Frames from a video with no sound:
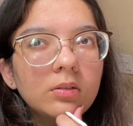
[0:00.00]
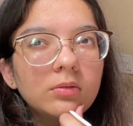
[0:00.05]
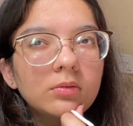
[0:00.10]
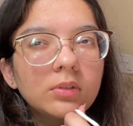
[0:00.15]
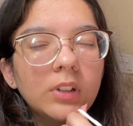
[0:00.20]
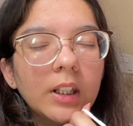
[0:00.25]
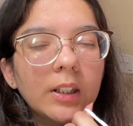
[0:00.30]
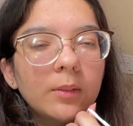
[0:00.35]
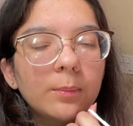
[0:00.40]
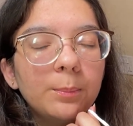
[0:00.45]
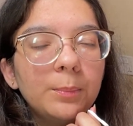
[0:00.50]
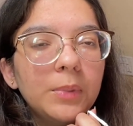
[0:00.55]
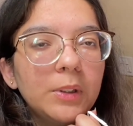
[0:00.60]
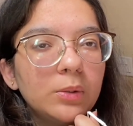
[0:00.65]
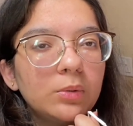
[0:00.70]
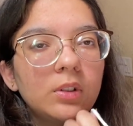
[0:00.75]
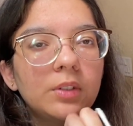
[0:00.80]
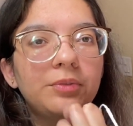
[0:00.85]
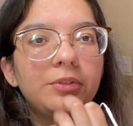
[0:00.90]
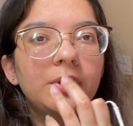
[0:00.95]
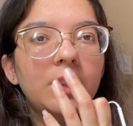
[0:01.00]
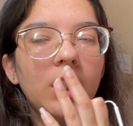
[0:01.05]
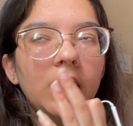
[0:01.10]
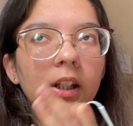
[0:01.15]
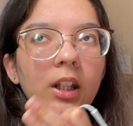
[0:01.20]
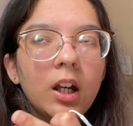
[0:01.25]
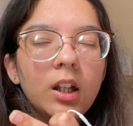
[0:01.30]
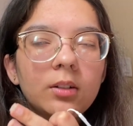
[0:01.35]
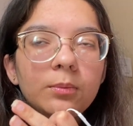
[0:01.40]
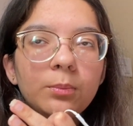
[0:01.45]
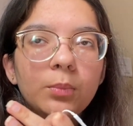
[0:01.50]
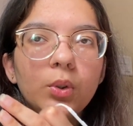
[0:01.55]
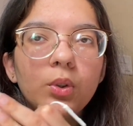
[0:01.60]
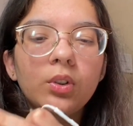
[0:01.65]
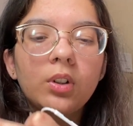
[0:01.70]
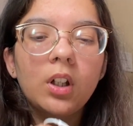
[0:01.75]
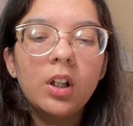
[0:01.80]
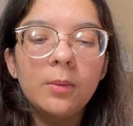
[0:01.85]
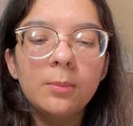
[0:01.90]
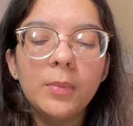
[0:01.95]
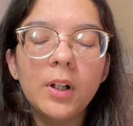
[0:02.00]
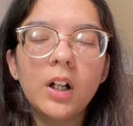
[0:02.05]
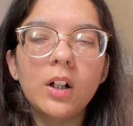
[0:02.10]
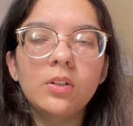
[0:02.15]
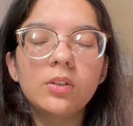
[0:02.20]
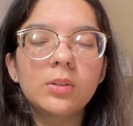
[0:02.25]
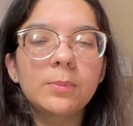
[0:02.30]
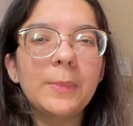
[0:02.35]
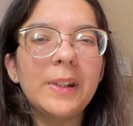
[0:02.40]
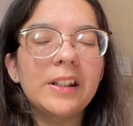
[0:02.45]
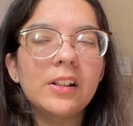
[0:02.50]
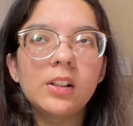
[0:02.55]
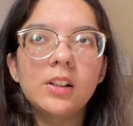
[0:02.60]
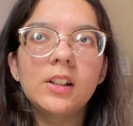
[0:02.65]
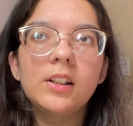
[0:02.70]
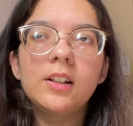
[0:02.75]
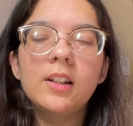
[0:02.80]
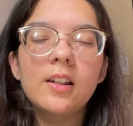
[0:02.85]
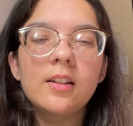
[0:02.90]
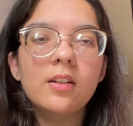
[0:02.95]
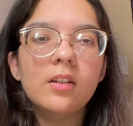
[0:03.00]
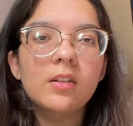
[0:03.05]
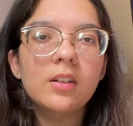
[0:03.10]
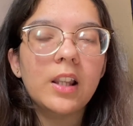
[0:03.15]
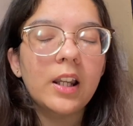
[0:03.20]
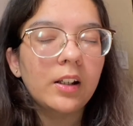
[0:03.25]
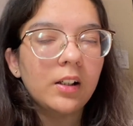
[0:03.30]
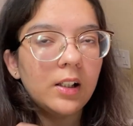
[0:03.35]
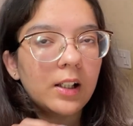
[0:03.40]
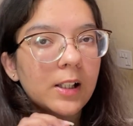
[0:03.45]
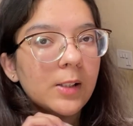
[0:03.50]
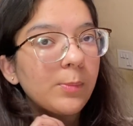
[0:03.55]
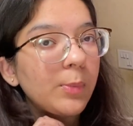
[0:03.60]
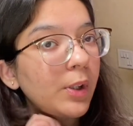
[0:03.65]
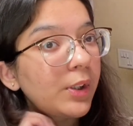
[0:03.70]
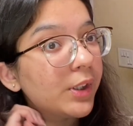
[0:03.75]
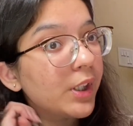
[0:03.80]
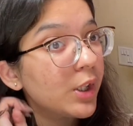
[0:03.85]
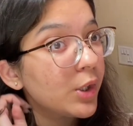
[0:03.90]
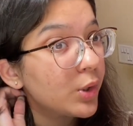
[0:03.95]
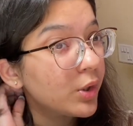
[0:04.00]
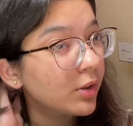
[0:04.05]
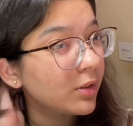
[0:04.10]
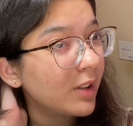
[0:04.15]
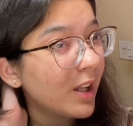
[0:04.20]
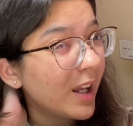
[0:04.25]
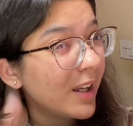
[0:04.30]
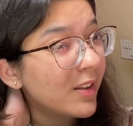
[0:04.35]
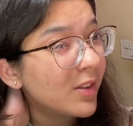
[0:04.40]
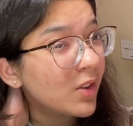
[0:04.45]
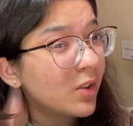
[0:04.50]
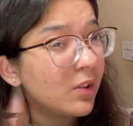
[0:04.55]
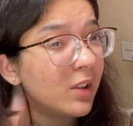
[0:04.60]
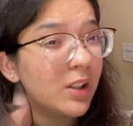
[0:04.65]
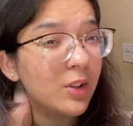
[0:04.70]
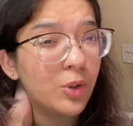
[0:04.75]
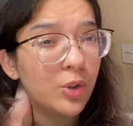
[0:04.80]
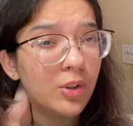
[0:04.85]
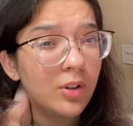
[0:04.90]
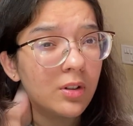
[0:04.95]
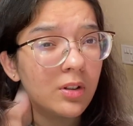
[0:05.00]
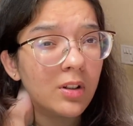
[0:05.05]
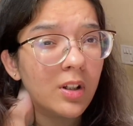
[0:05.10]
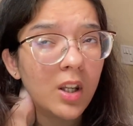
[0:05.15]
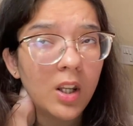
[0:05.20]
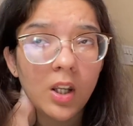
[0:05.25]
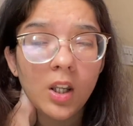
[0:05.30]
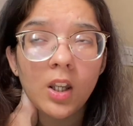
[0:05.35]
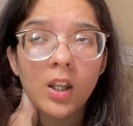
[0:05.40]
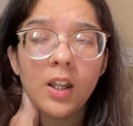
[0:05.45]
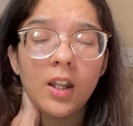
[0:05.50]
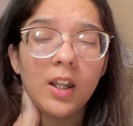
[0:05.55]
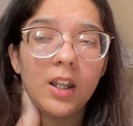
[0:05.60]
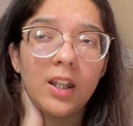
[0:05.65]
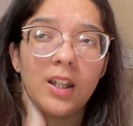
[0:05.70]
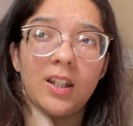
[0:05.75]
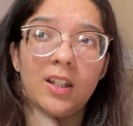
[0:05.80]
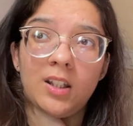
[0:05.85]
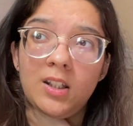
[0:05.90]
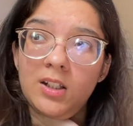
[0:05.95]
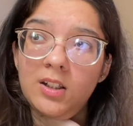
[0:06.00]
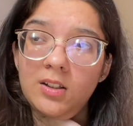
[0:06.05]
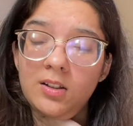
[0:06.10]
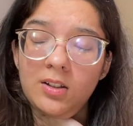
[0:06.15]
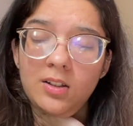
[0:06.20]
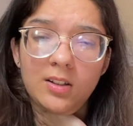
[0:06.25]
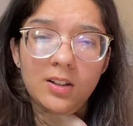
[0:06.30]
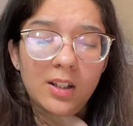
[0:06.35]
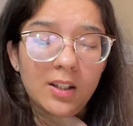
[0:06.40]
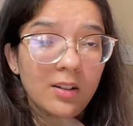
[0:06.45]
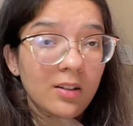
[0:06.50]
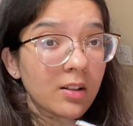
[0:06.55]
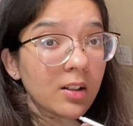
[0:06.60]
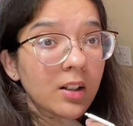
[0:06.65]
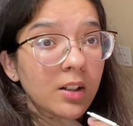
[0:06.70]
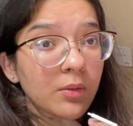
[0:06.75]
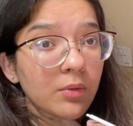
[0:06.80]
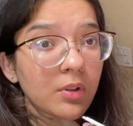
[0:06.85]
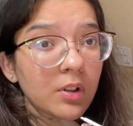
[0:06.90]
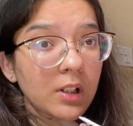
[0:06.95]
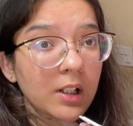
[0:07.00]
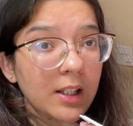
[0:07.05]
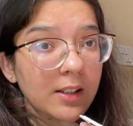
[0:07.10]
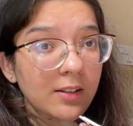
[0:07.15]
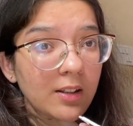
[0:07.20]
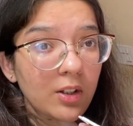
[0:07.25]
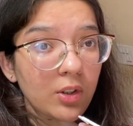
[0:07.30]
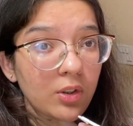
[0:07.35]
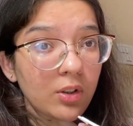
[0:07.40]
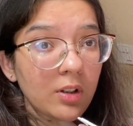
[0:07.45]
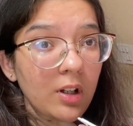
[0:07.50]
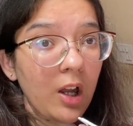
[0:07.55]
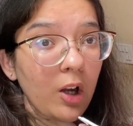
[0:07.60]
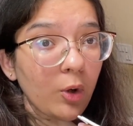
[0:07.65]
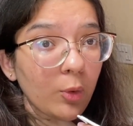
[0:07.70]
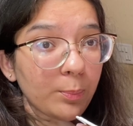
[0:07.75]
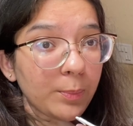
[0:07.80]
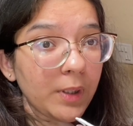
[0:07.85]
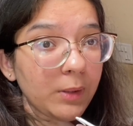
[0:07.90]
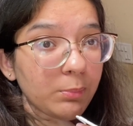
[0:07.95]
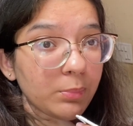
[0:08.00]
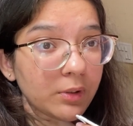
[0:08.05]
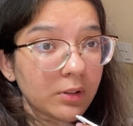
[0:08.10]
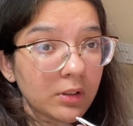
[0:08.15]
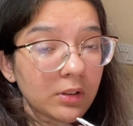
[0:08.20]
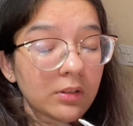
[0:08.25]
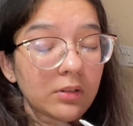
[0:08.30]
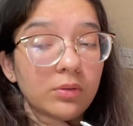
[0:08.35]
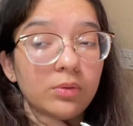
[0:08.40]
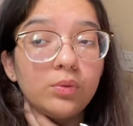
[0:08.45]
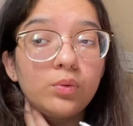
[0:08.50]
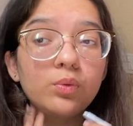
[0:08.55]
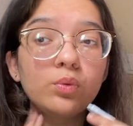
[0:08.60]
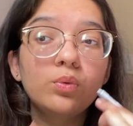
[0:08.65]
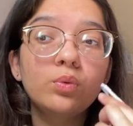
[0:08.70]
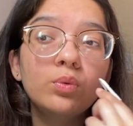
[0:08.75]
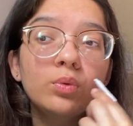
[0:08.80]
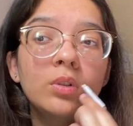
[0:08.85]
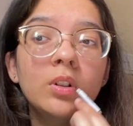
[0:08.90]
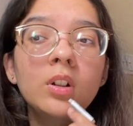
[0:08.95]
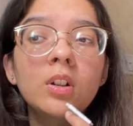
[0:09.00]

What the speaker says: like, beautifully done book about mental illness, societal exploitation, isolation, and institutionalization. How people who